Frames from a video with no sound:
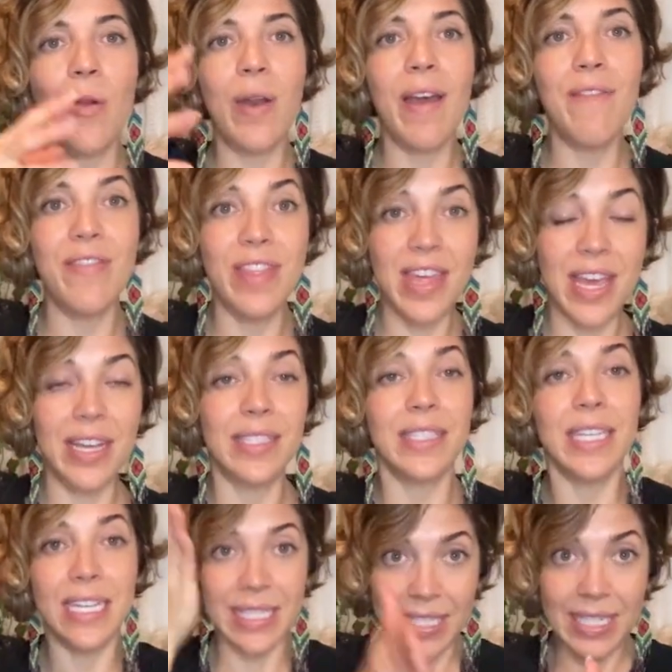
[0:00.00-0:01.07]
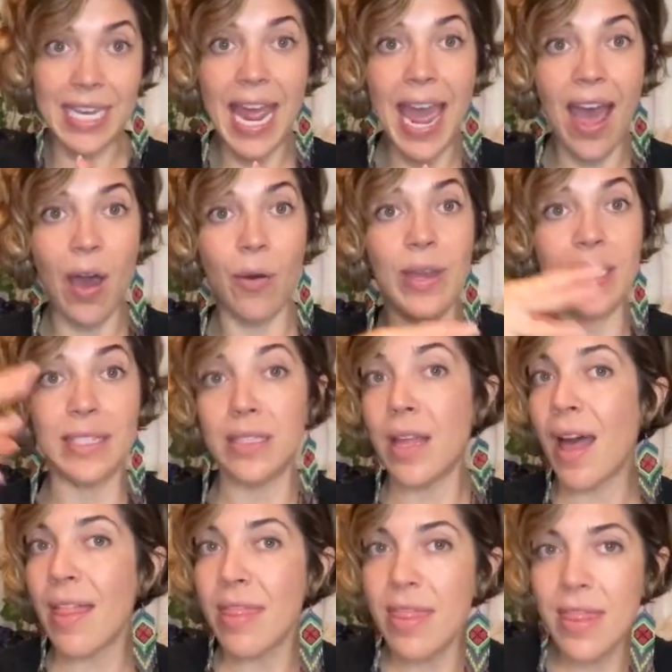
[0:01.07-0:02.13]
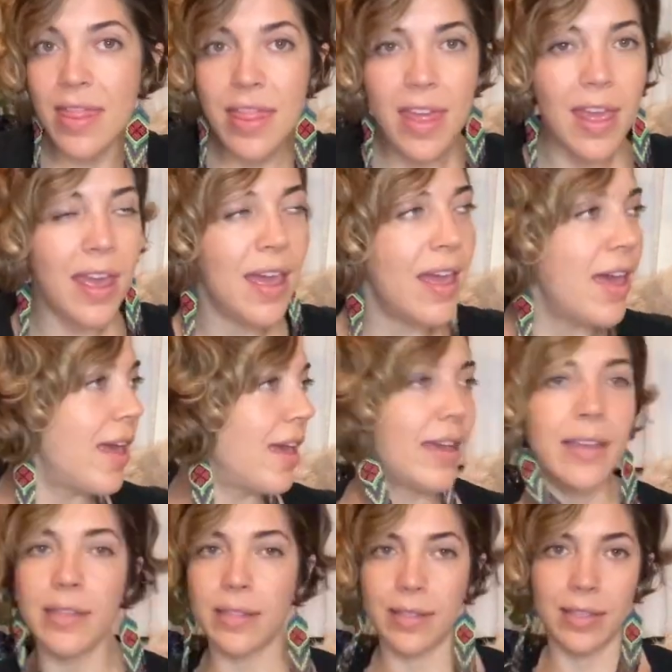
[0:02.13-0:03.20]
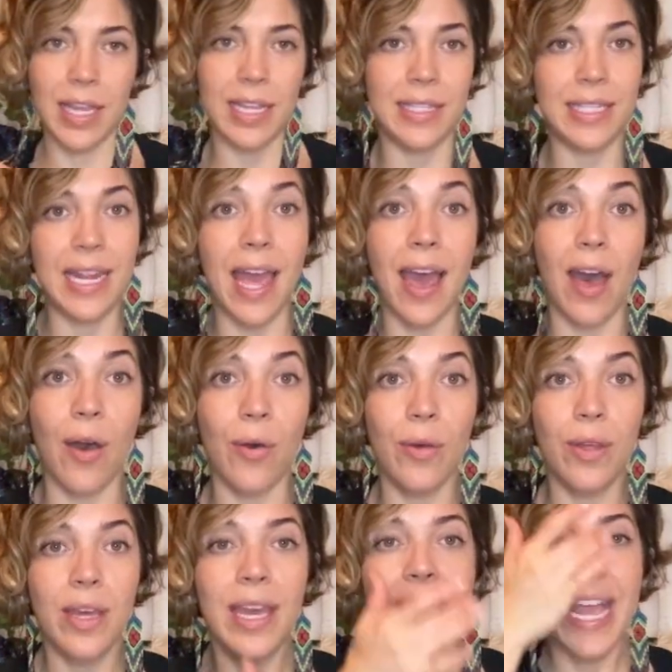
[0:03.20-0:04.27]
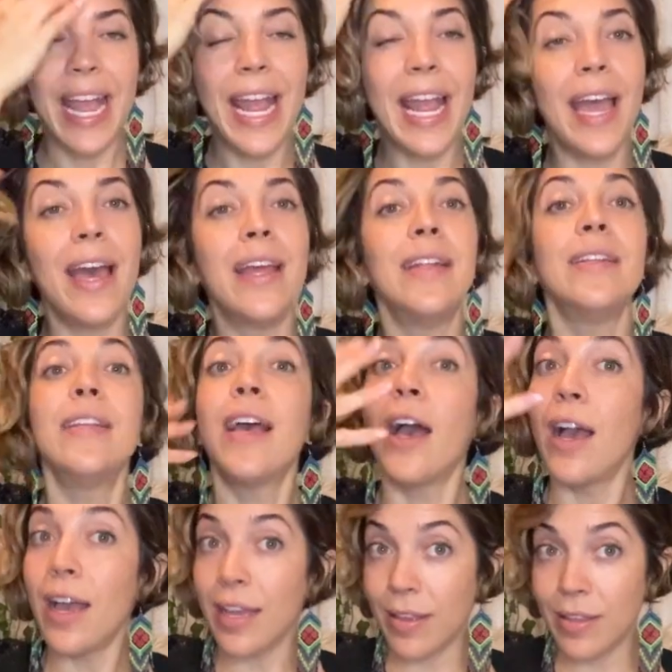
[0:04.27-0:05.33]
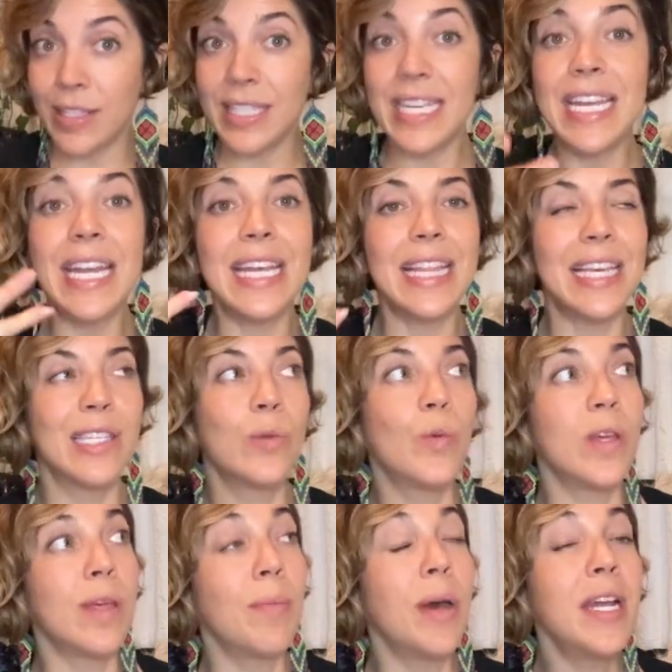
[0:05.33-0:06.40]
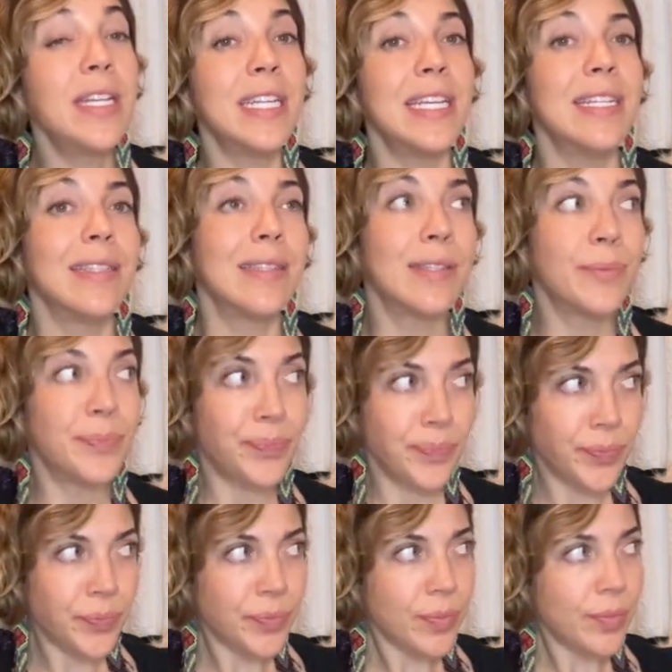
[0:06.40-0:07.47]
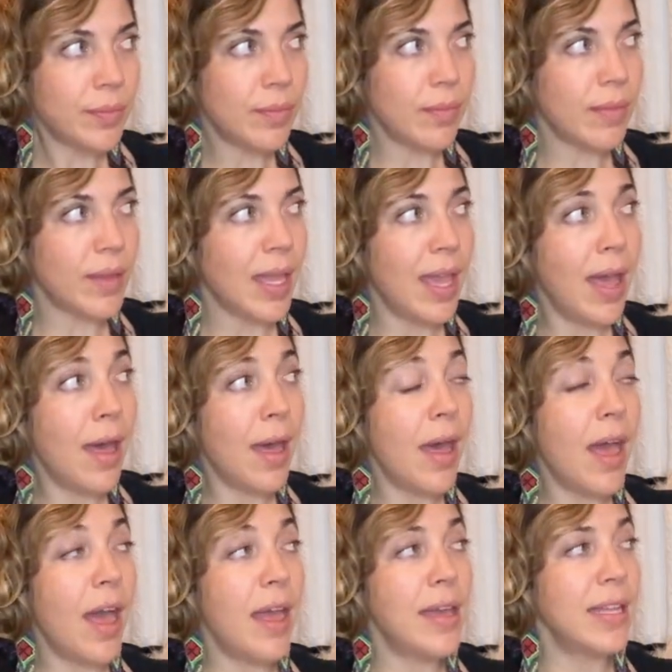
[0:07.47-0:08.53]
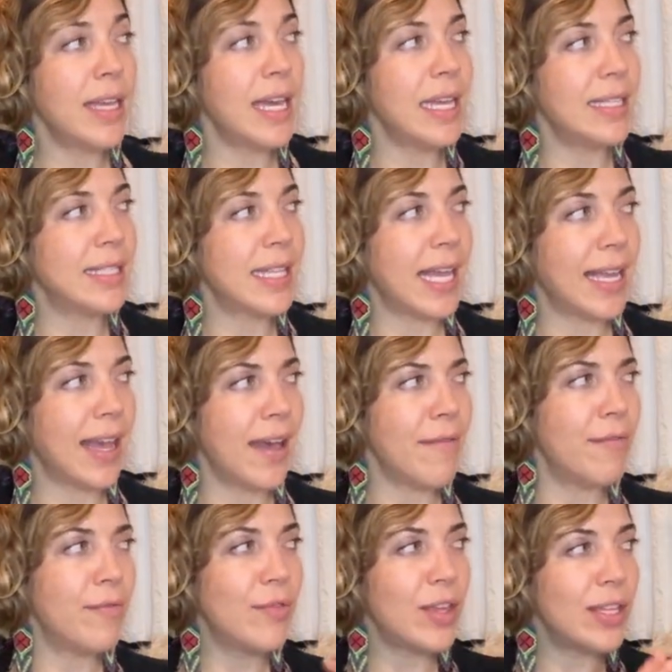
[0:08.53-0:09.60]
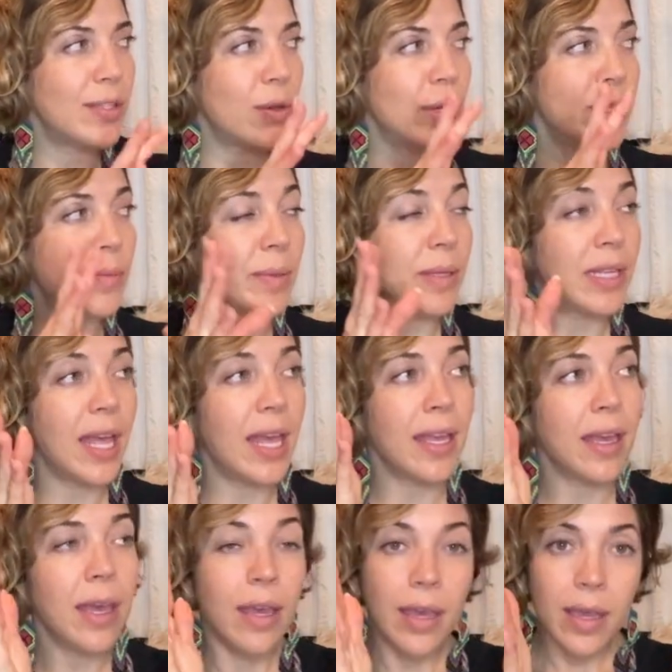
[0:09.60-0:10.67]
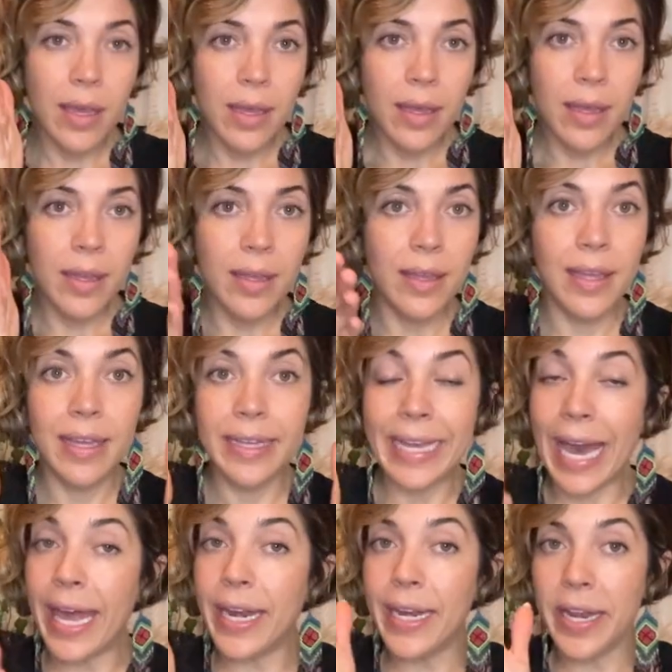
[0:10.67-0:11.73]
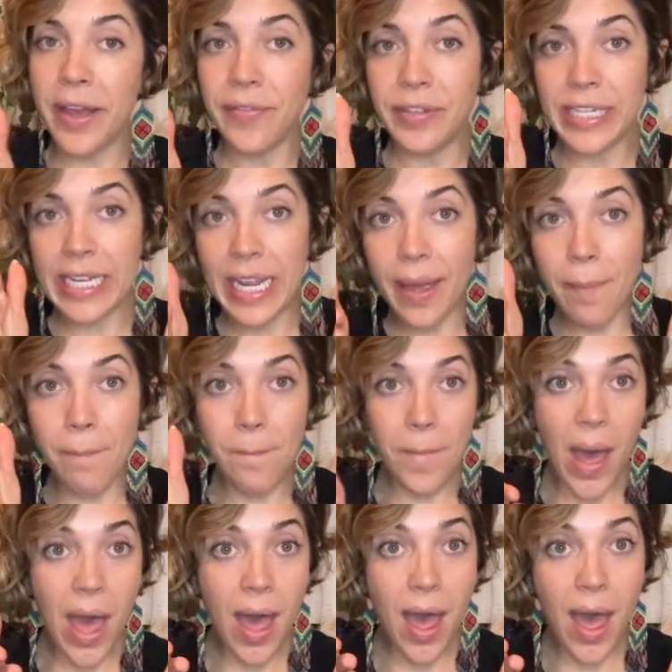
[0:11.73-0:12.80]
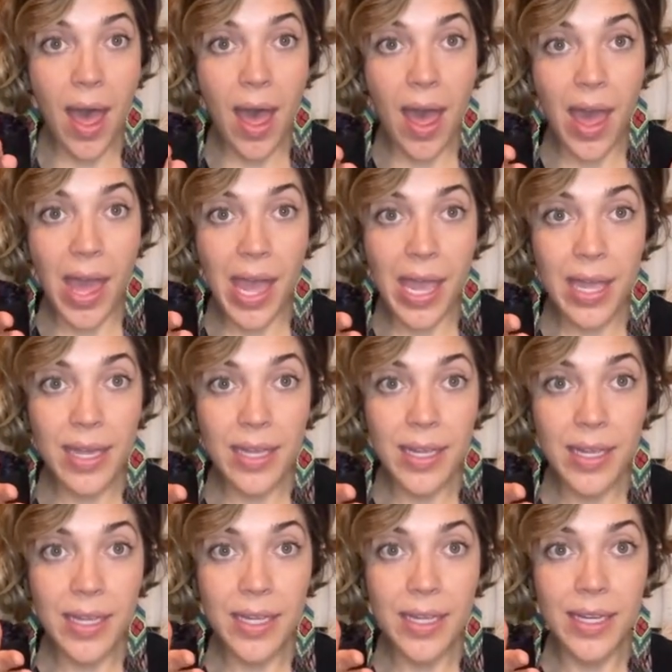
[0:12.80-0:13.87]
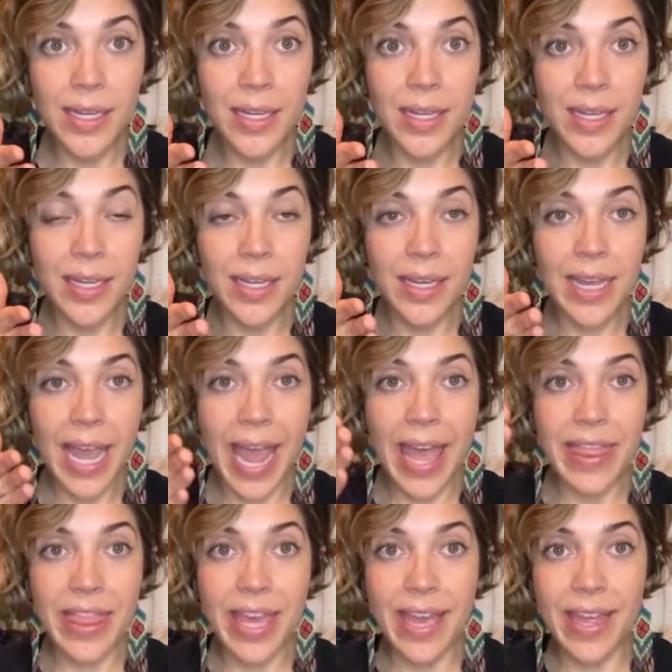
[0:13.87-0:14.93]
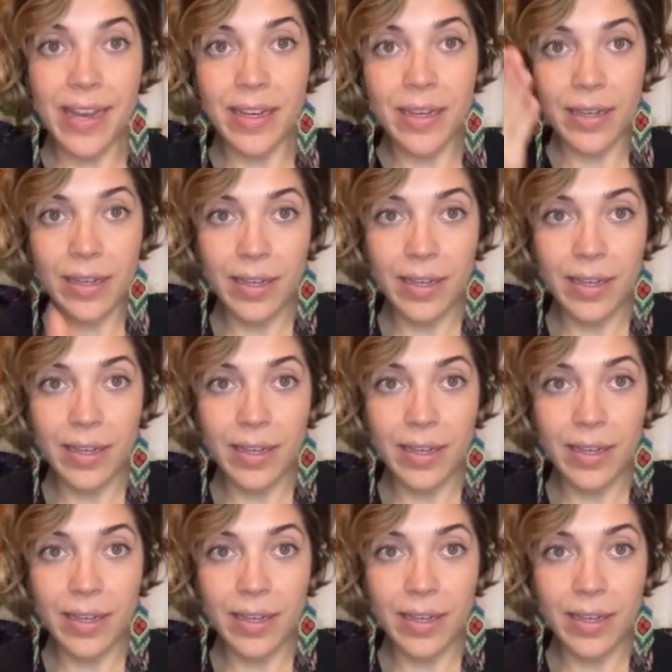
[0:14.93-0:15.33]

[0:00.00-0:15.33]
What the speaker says: don't have this. It's now. It's not this. It's now. And seeing this with abundance, it's always been like, got enough to get by. And then